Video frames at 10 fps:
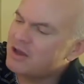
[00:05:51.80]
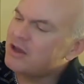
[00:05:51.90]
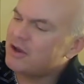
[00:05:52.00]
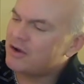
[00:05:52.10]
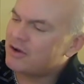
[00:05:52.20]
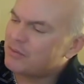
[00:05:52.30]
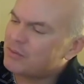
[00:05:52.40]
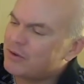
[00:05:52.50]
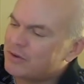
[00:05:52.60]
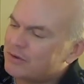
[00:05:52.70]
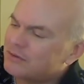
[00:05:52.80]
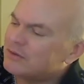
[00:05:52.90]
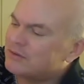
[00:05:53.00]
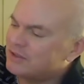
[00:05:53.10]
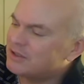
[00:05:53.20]
you know,
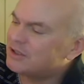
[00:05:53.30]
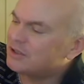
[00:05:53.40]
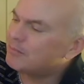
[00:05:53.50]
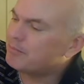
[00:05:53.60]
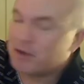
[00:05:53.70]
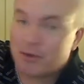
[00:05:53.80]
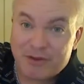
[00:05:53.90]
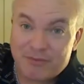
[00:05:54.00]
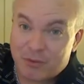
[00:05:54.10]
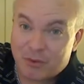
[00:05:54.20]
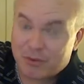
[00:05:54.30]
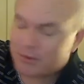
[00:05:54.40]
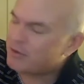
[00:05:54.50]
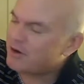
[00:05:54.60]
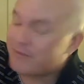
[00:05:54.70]
real, you know, beautiful
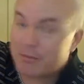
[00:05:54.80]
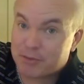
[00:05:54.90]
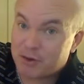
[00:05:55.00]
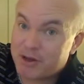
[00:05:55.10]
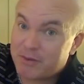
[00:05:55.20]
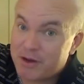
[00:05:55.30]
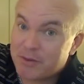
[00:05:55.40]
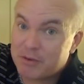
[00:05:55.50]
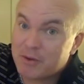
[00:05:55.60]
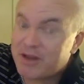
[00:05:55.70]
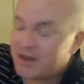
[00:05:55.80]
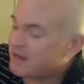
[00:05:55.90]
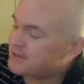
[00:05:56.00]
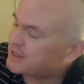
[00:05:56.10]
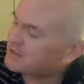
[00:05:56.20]
or whatever, beauty ring, beauty, I
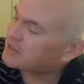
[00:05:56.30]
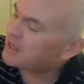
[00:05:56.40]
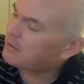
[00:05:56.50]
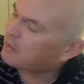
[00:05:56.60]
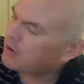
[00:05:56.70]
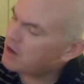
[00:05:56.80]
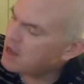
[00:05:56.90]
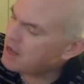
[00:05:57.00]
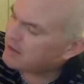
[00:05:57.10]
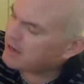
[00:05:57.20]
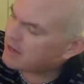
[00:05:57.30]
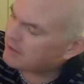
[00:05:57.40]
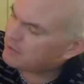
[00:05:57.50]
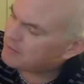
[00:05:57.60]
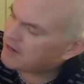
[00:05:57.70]
guess that's the key word. They got
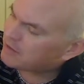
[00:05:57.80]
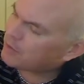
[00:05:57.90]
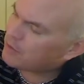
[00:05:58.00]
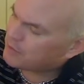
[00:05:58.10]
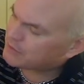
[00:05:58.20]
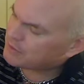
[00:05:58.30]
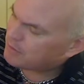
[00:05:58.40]
little micro holes